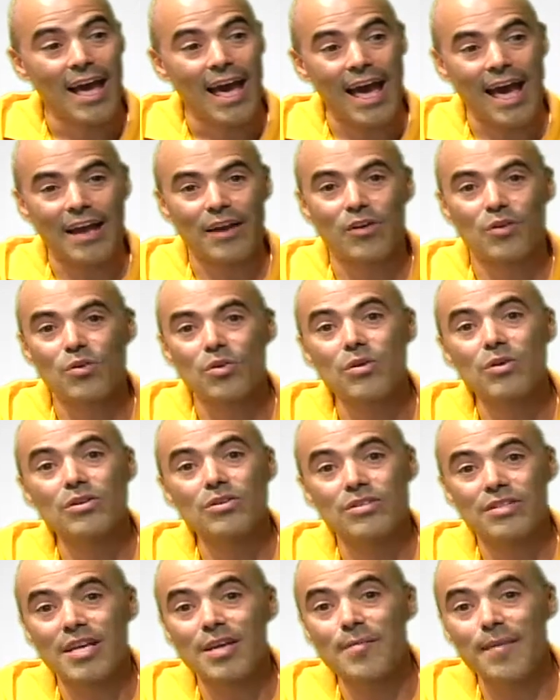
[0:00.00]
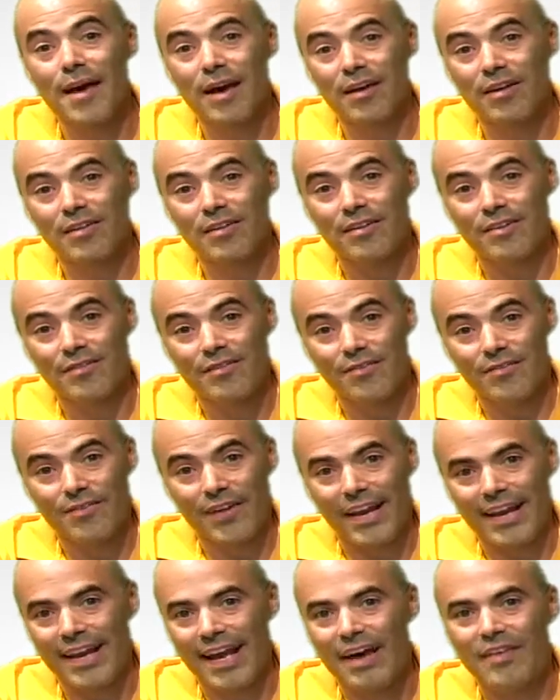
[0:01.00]
And Google's email
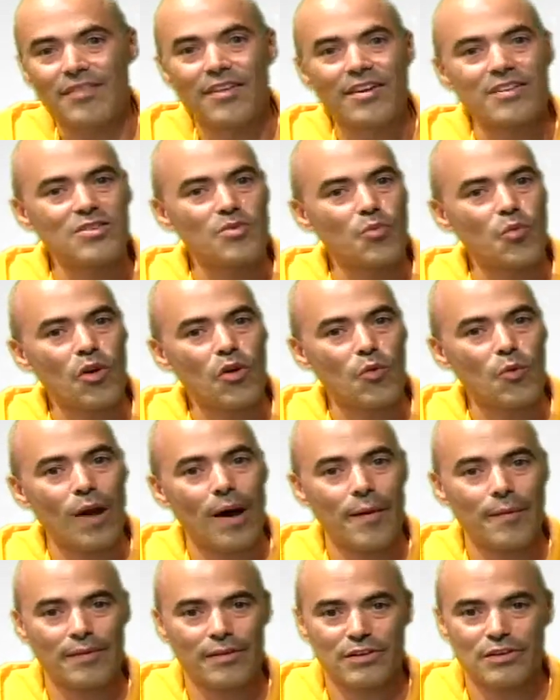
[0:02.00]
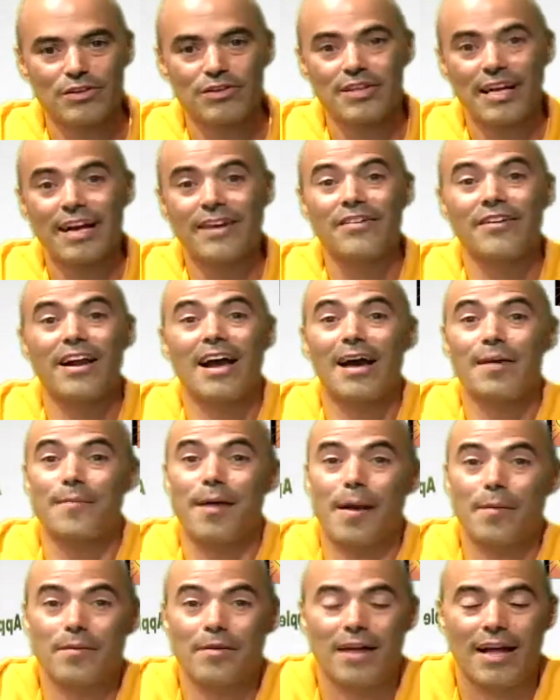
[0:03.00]
right now doesn't work well with your standard
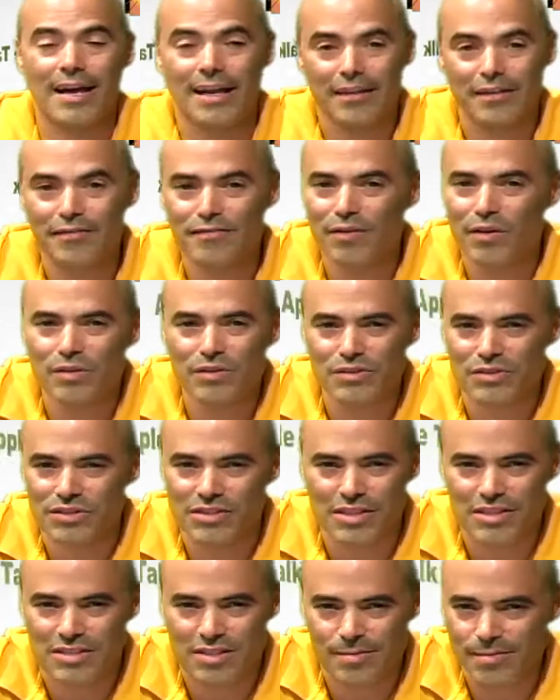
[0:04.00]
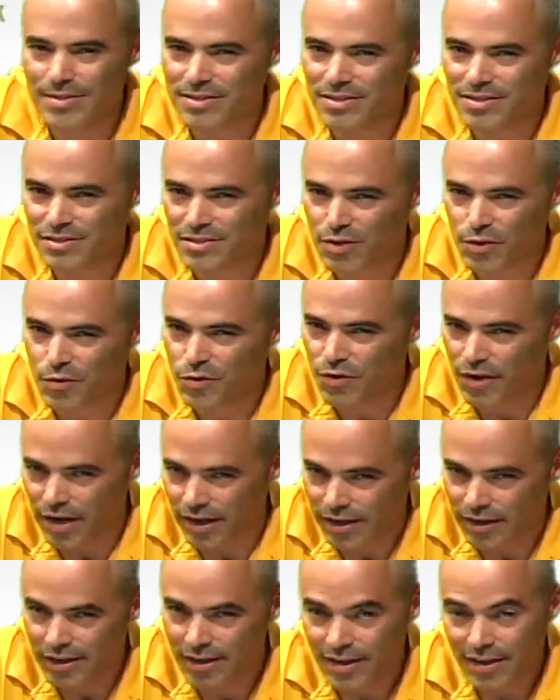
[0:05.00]
IMAP client. The folder system isn't so
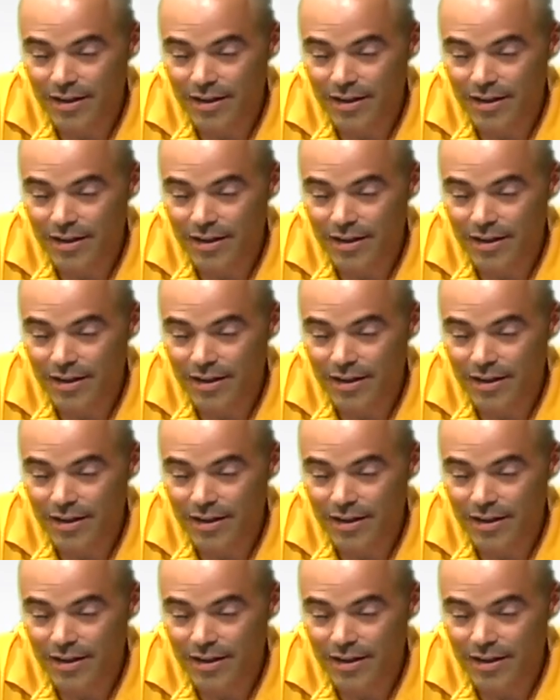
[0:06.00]
great.